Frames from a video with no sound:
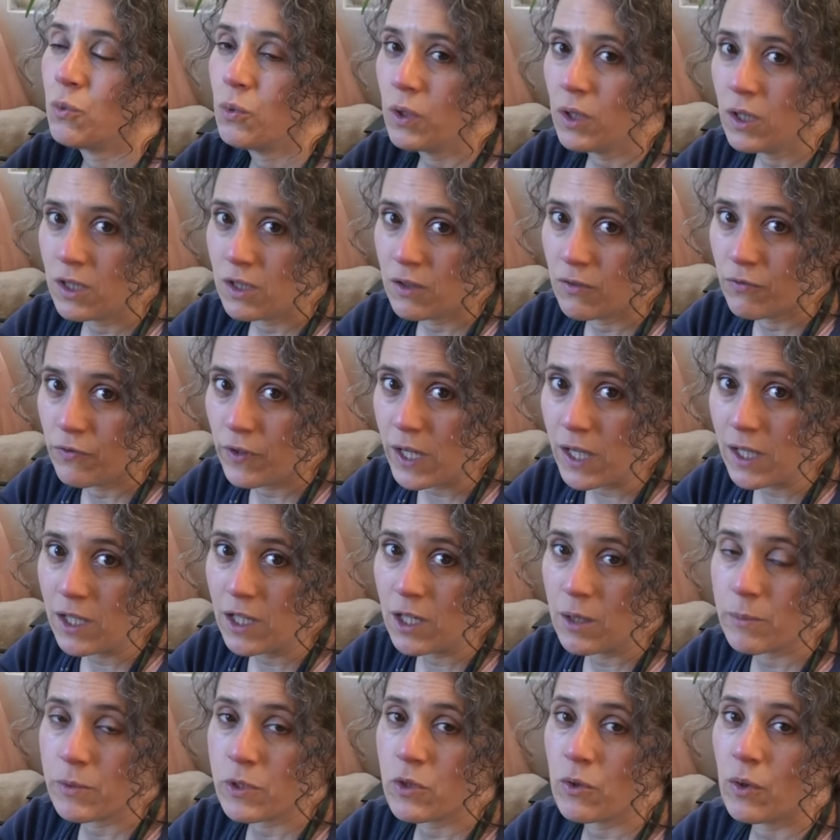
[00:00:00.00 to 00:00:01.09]
really
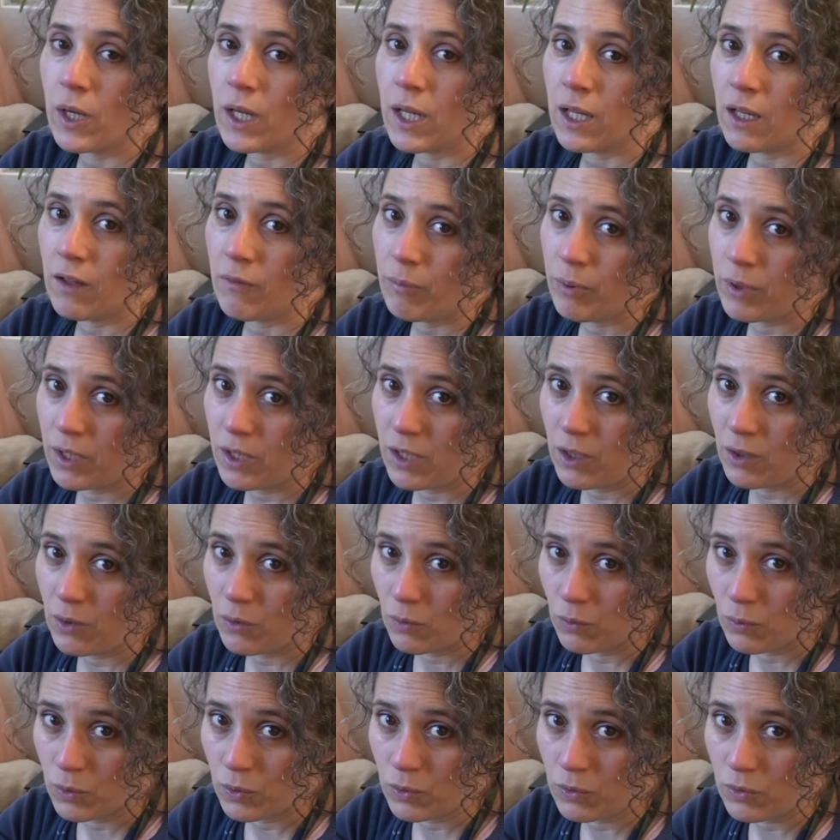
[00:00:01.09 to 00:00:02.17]
develop so I can have plenty of
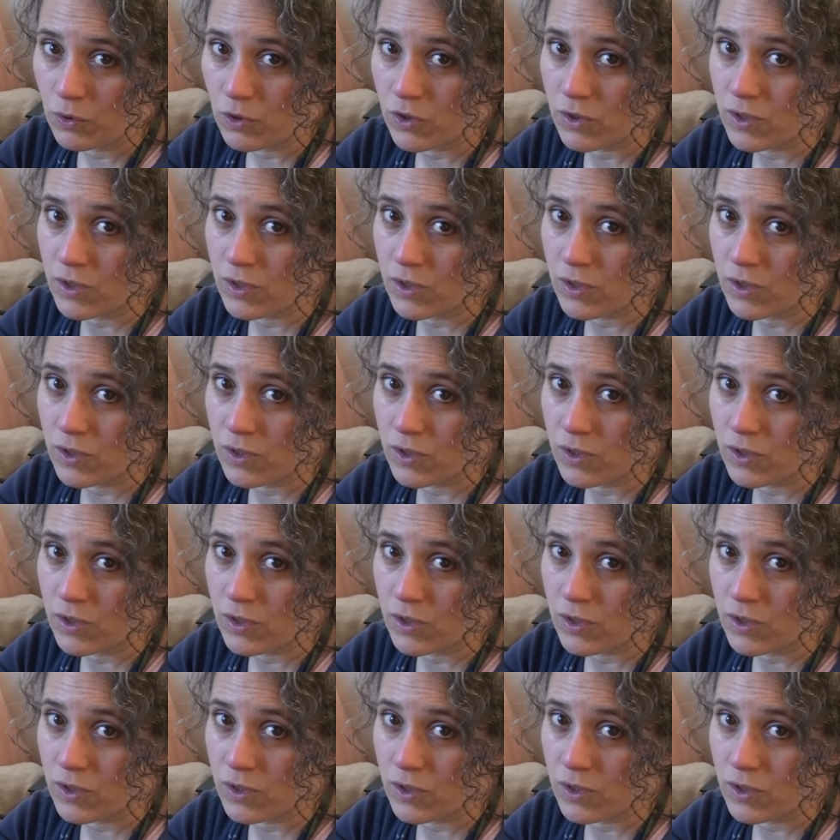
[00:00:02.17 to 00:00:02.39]
root.